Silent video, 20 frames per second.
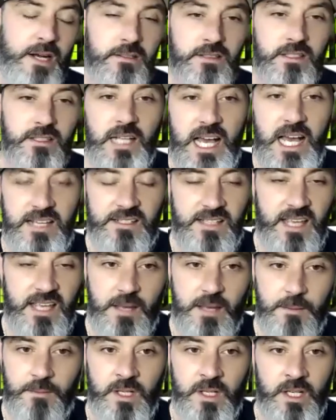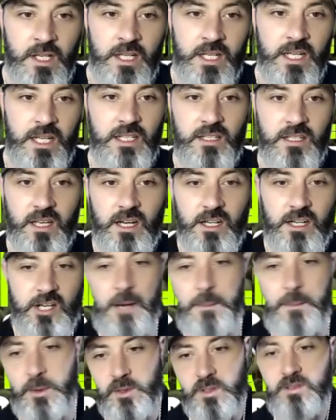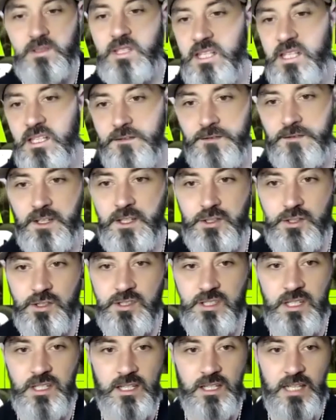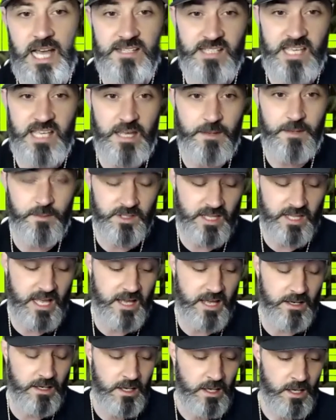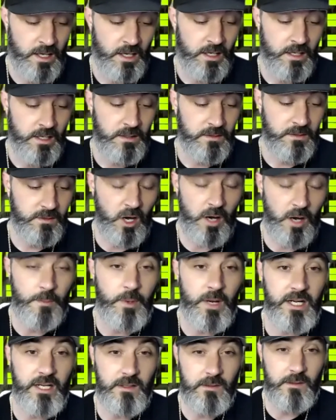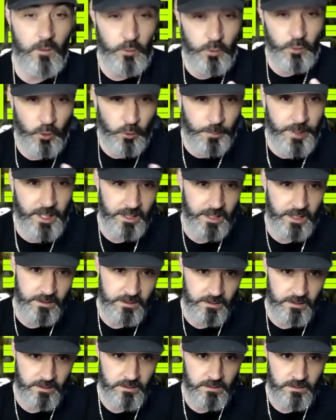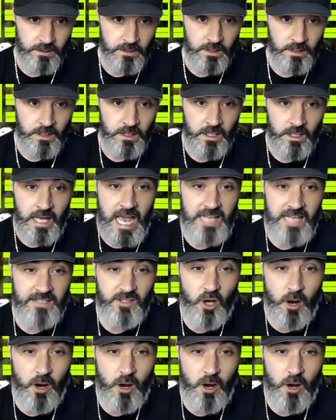the last game. And a couple key features in the last game was that Tom Brady threw 2 picks. Had Tom